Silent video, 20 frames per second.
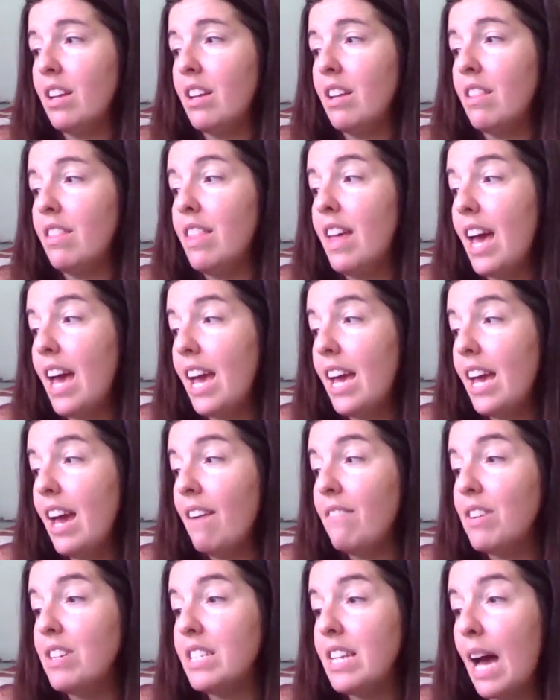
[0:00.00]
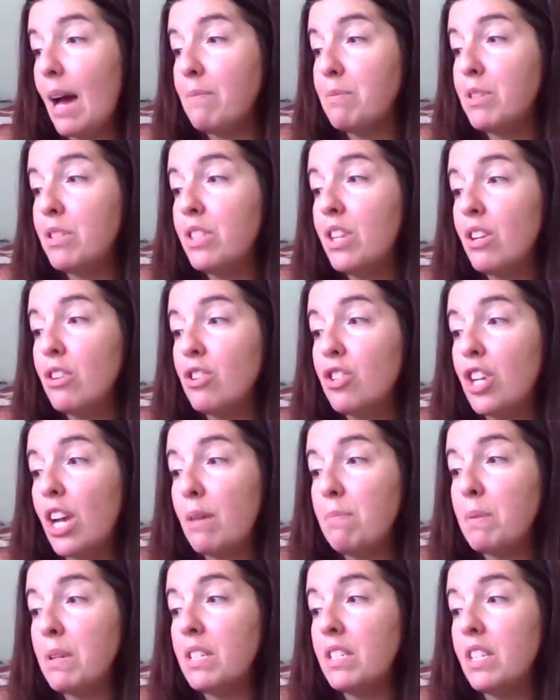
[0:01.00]
They have adapted their
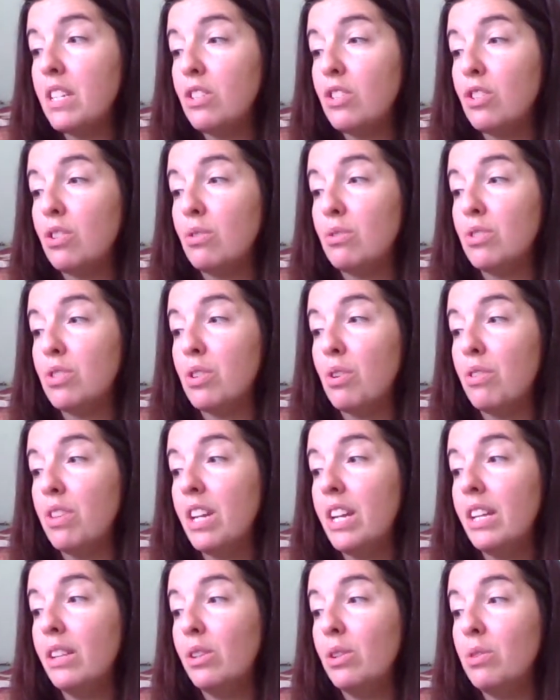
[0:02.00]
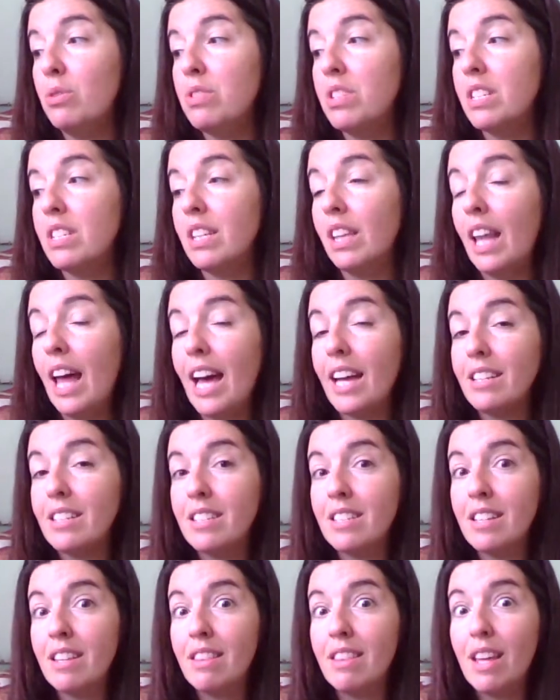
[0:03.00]
shape and tissues so that it loses less